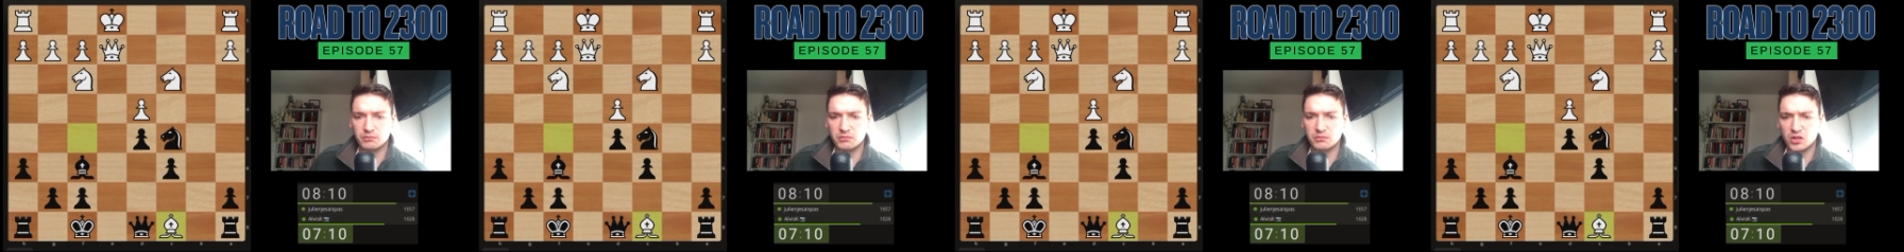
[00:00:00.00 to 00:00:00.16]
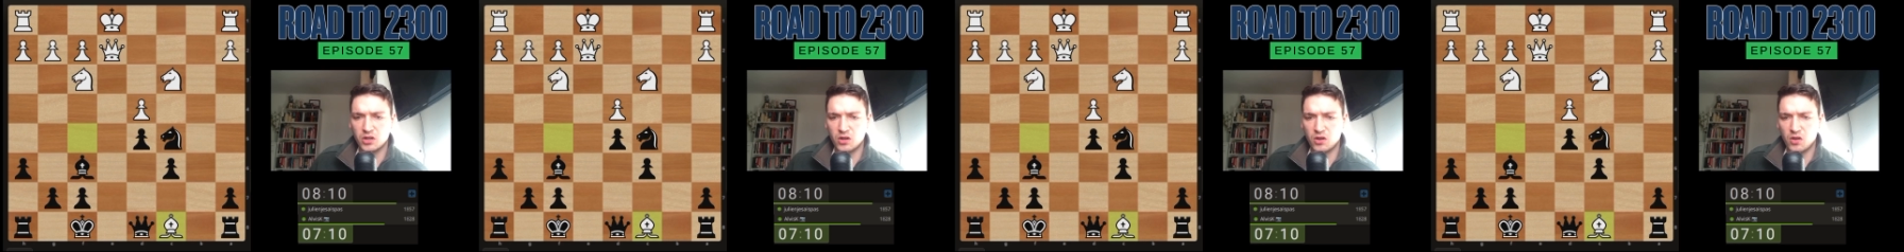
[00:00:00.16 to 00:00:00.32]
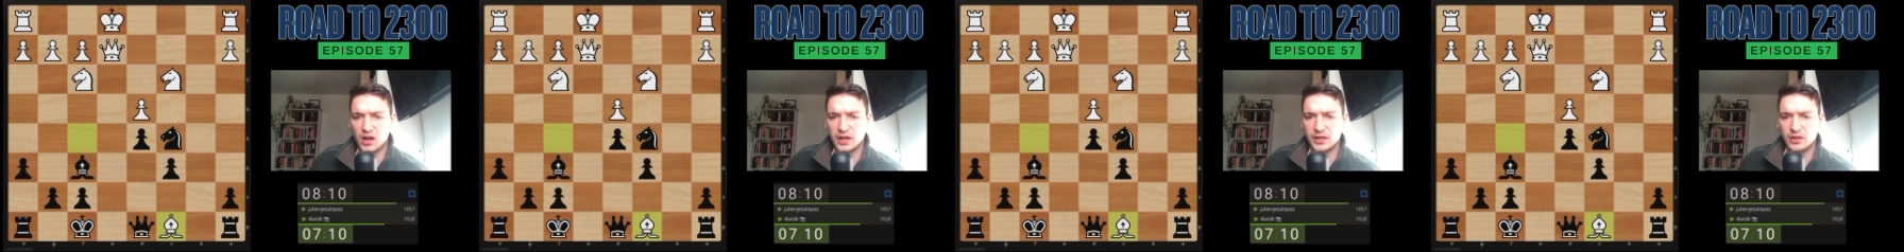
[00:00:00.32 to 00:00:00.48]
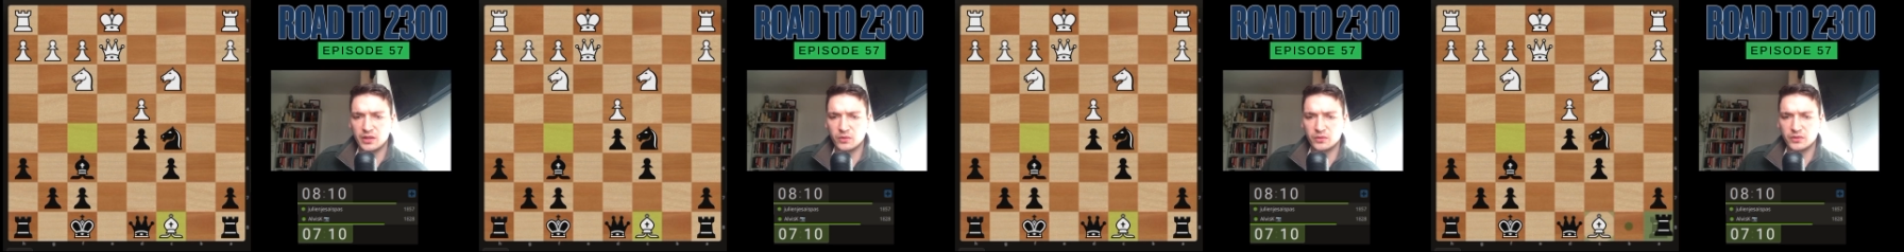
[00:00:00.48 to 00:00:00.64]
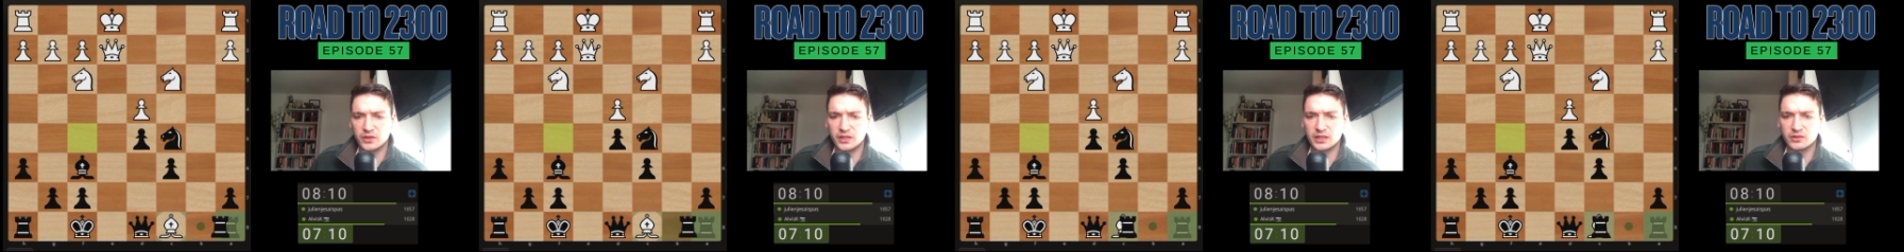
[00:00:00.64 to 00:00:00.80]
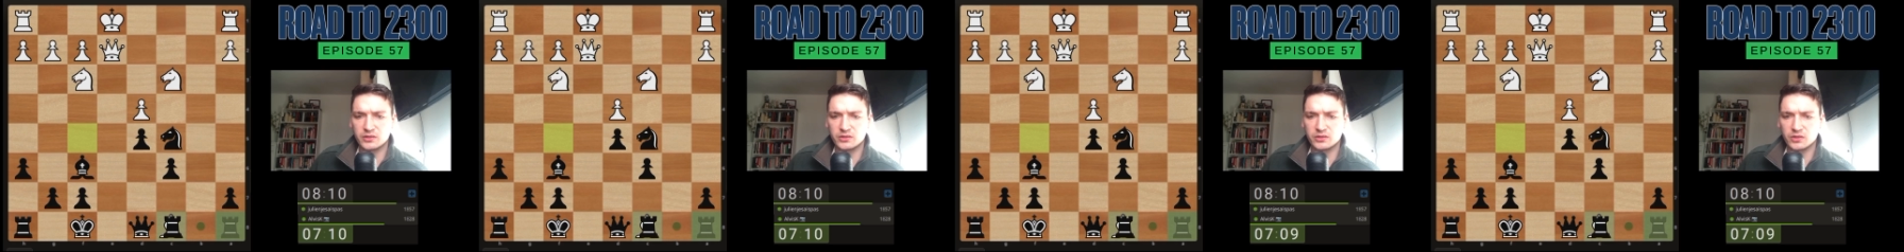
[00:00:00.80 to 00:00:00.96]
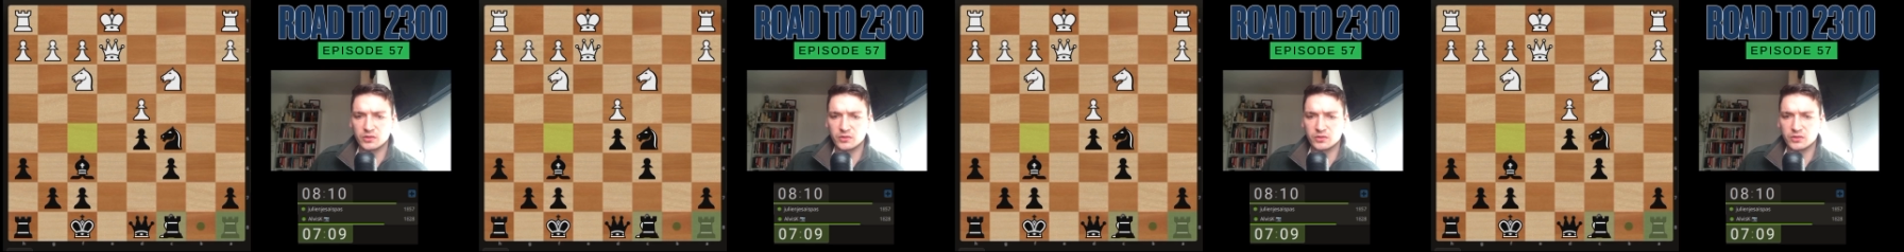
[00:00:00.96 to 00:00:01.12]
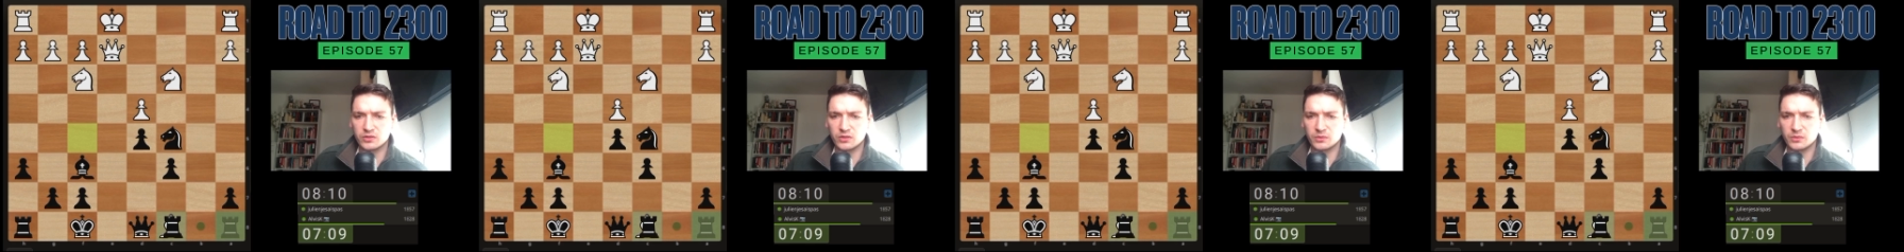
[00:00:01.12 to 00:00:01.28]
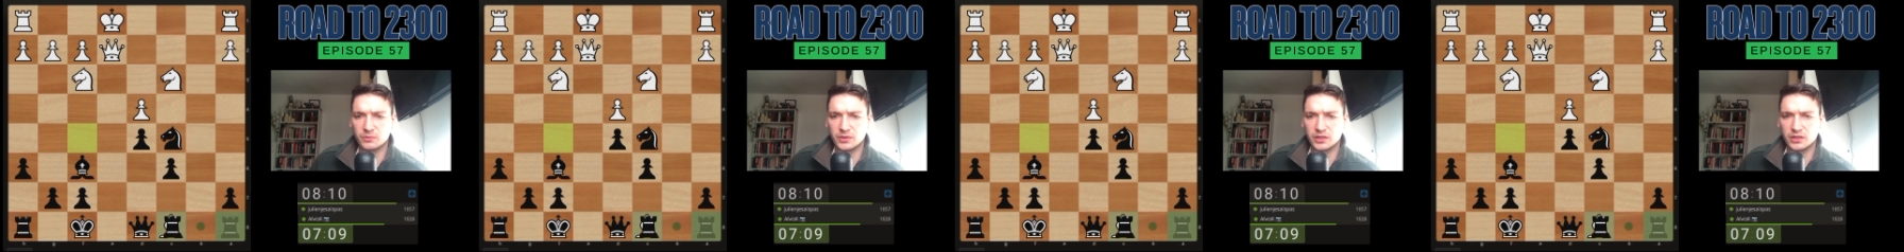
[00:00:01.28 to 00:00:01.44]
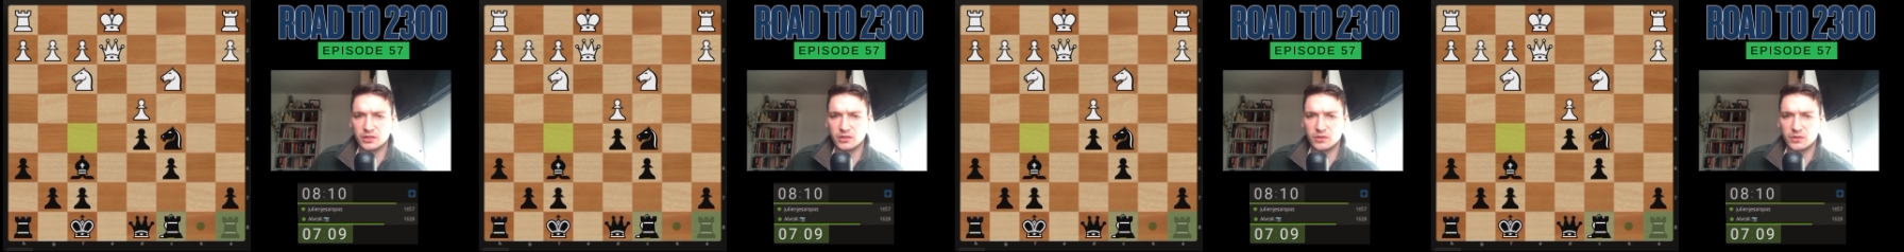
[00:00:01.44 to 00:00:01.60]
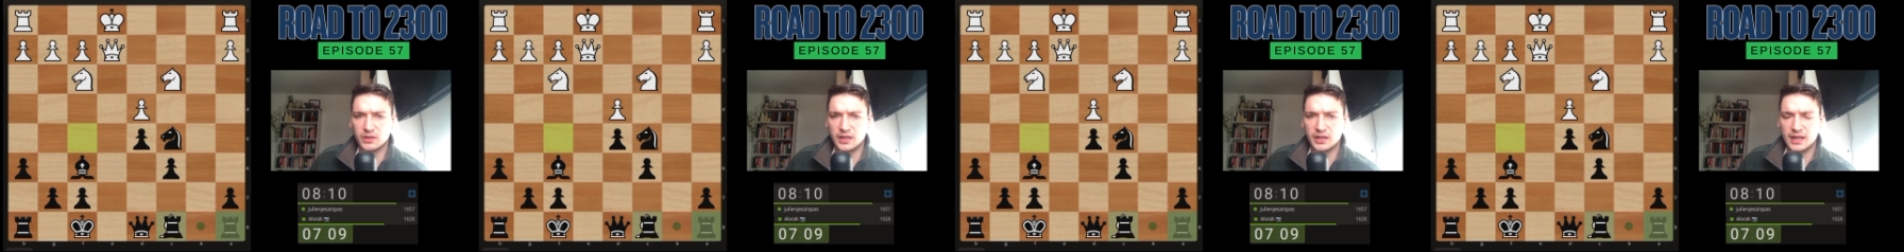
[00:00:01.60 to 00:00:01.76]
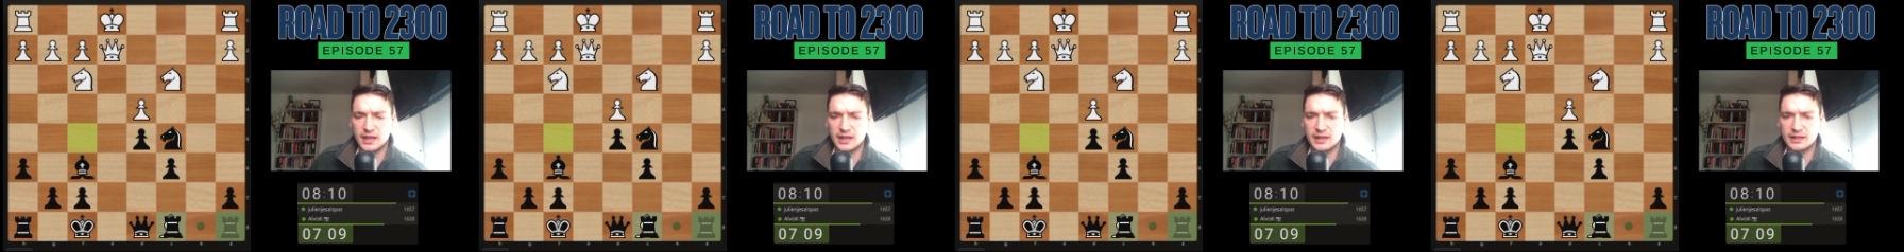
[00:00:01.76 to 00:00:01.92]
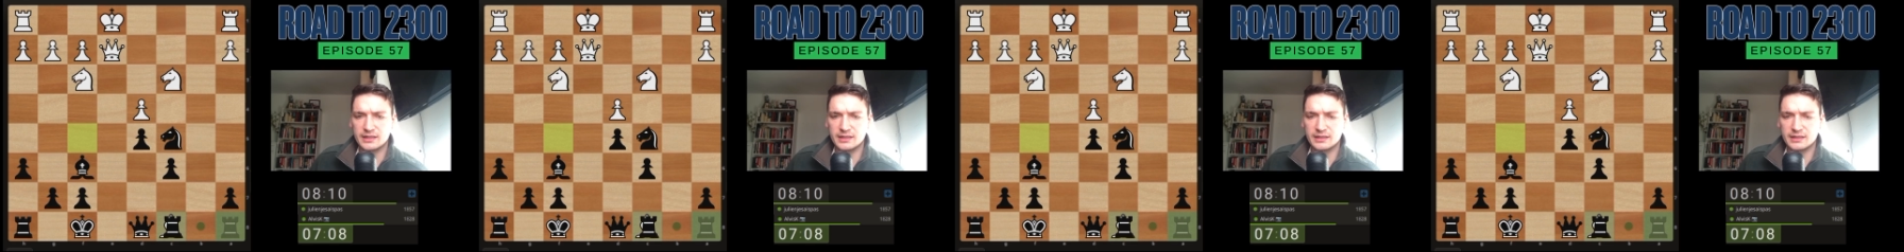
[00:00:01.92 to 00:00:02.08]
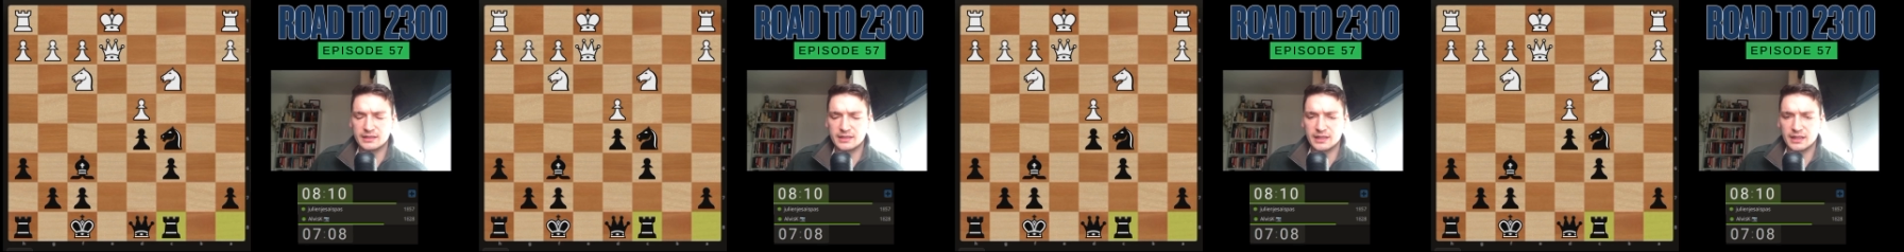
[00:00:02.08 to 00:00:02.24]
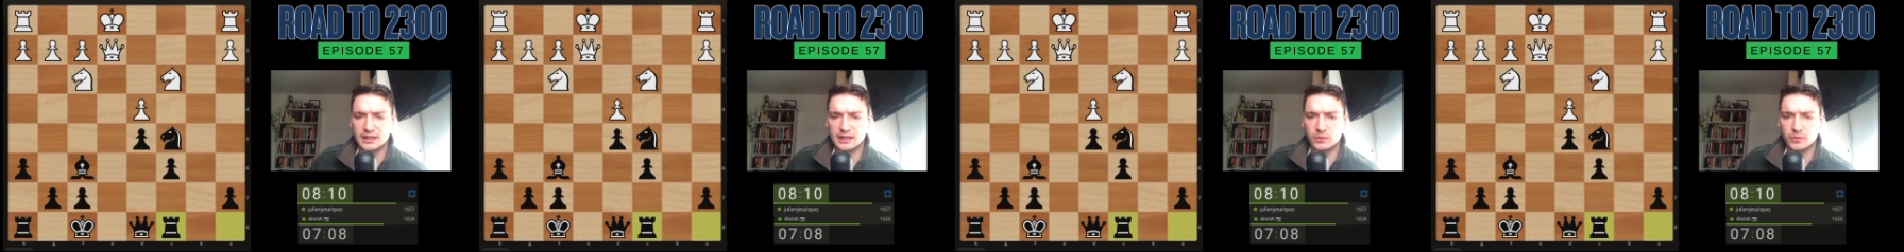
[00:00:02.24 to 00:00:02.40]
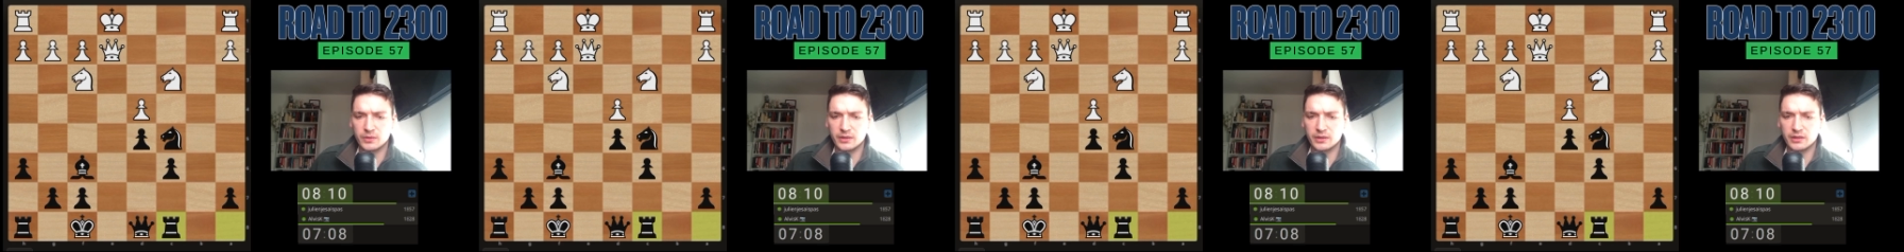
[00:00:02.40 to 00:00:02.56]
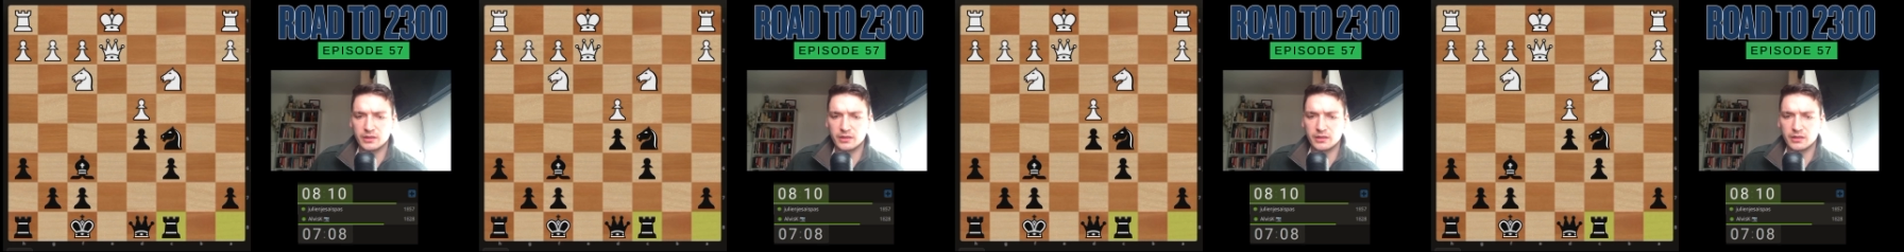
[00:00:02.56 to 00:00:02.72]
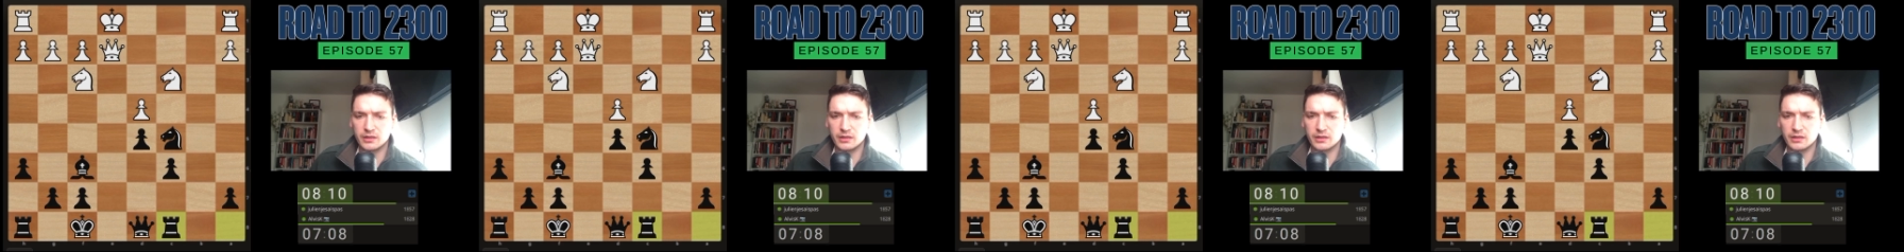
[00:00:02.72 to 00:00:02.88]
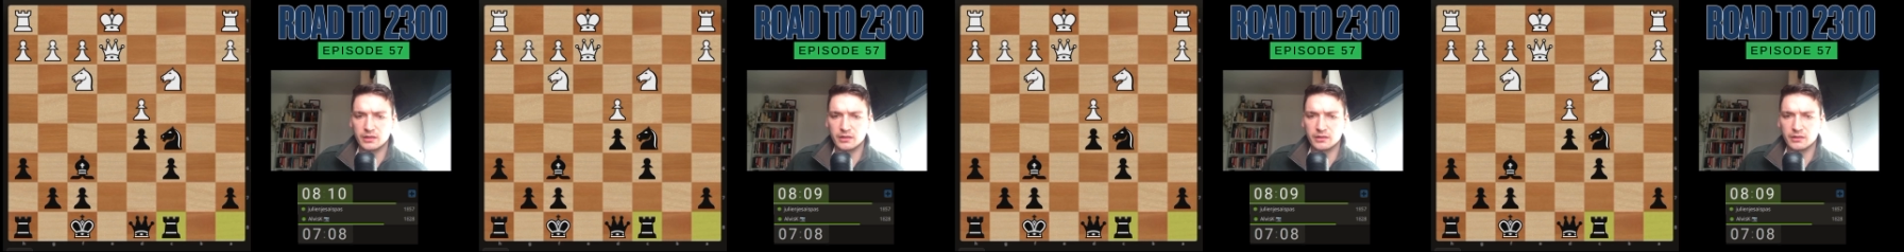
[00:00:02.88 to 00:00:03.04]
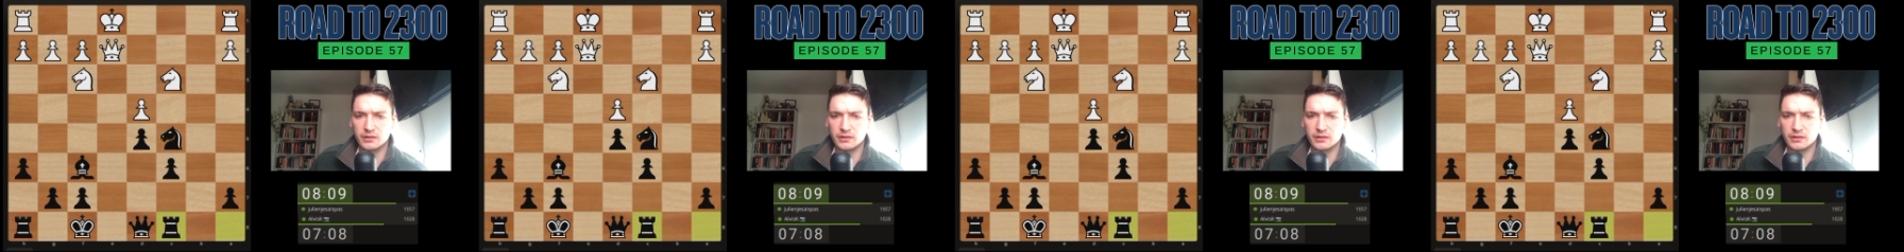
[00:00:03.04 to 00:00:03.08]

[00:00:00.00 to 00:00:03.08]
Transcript: No, I don't think so. So I'm going to go ahead and take with the